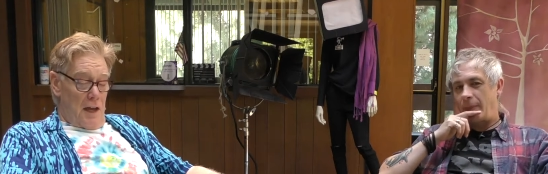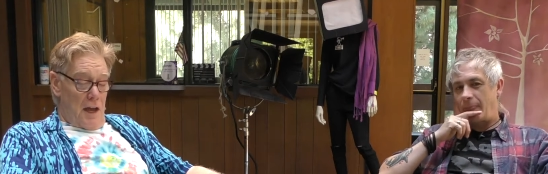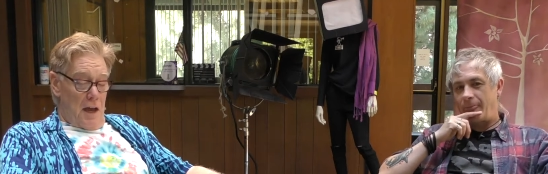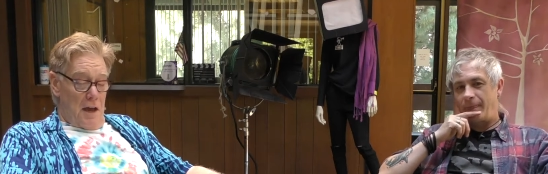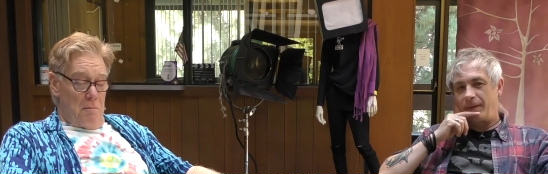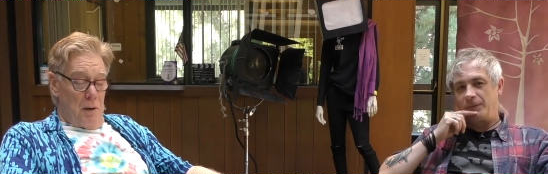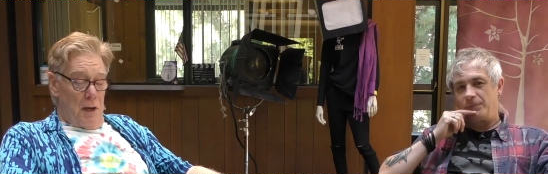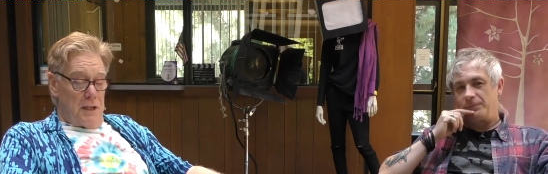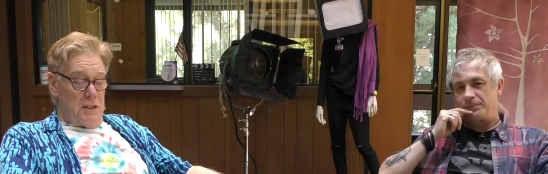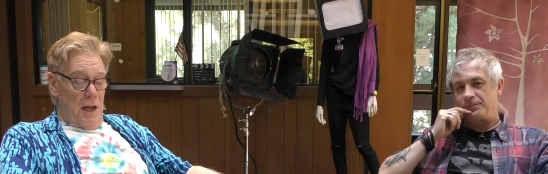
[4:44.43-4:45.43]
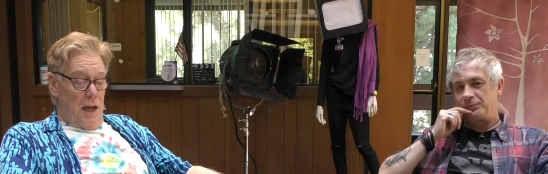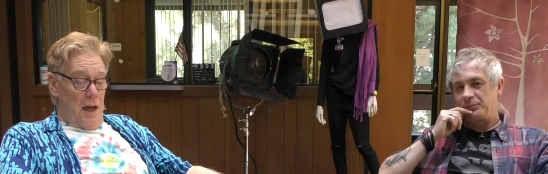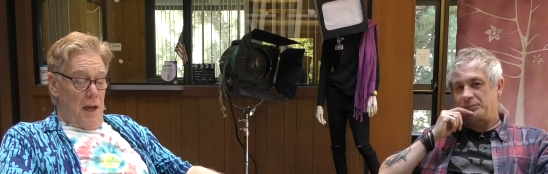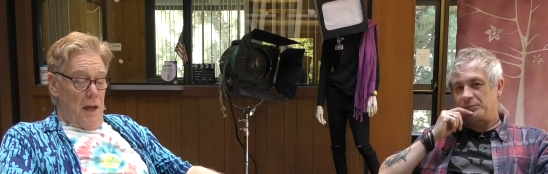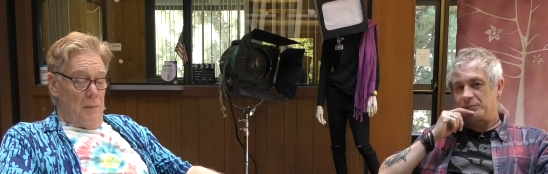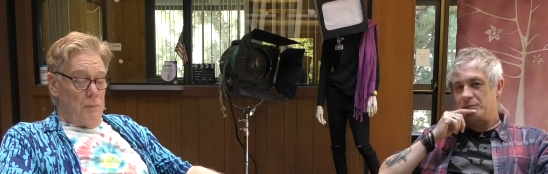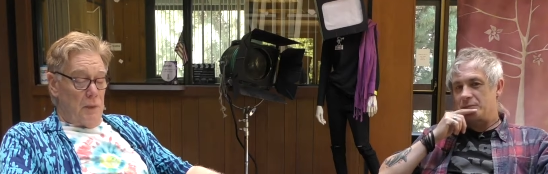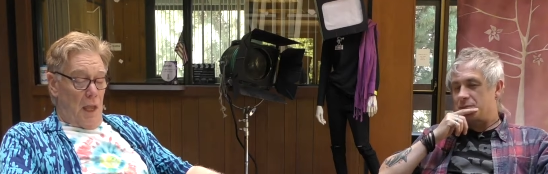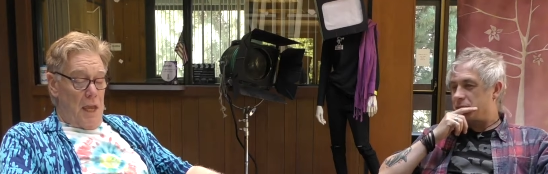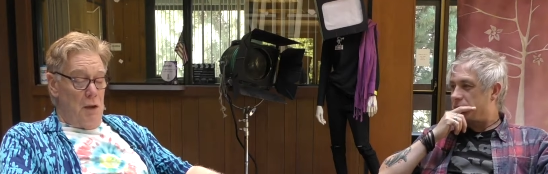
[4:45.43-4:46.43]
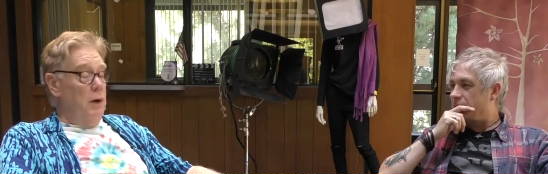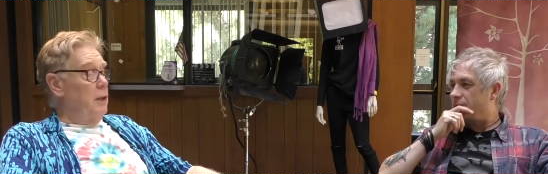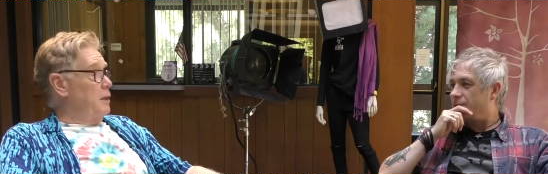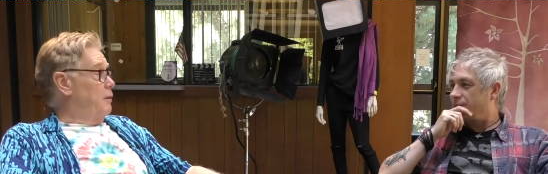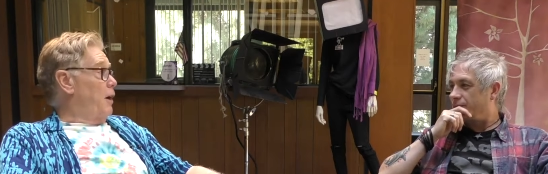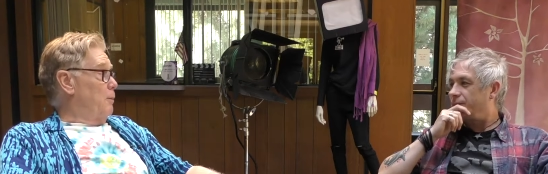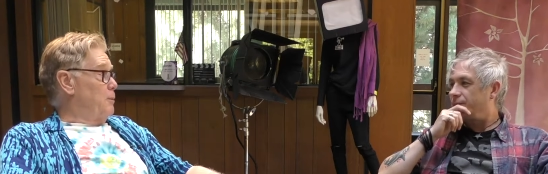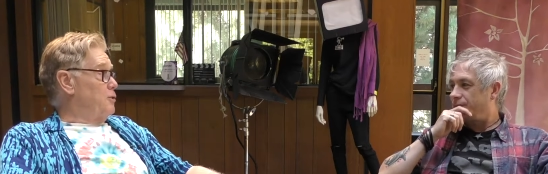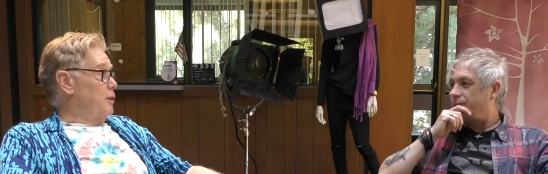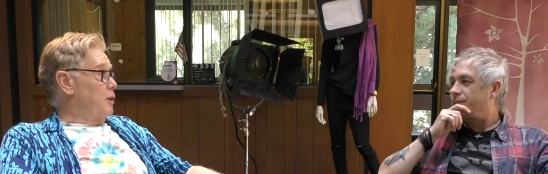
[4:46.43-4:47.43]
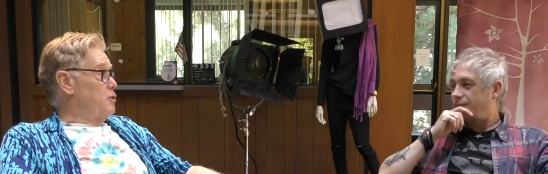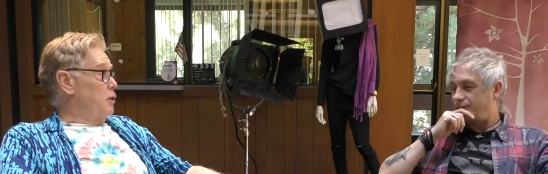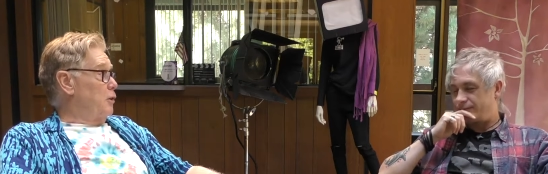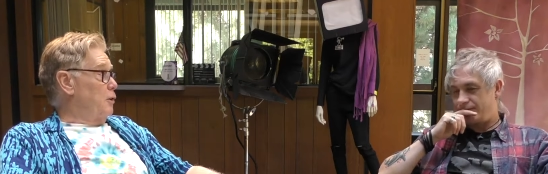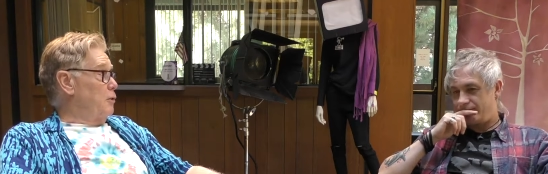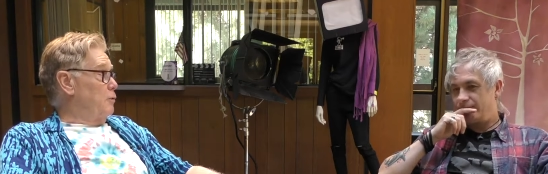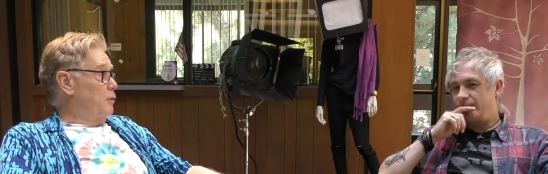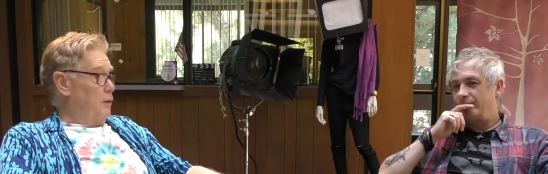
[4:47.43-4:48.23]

Speaker 1: Uh, but uh, he really developed a signature groove.